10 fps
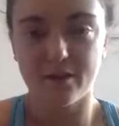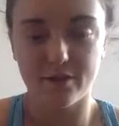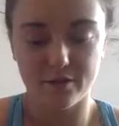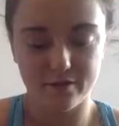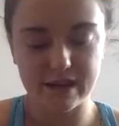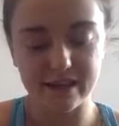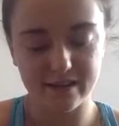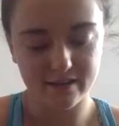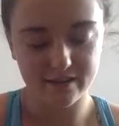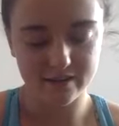three,
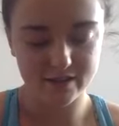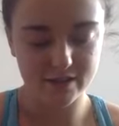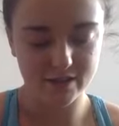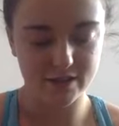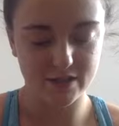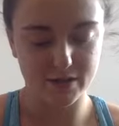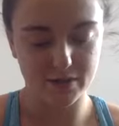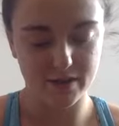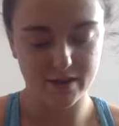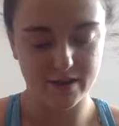
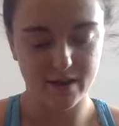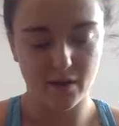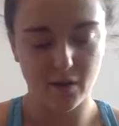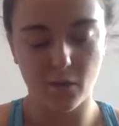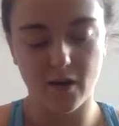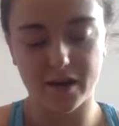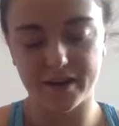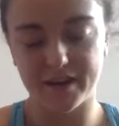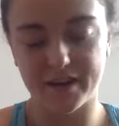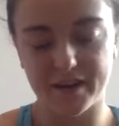two,
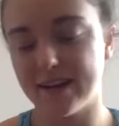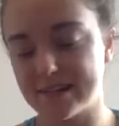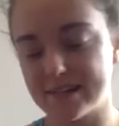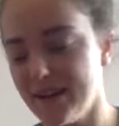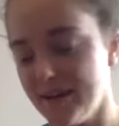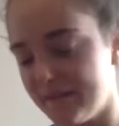one, let's go.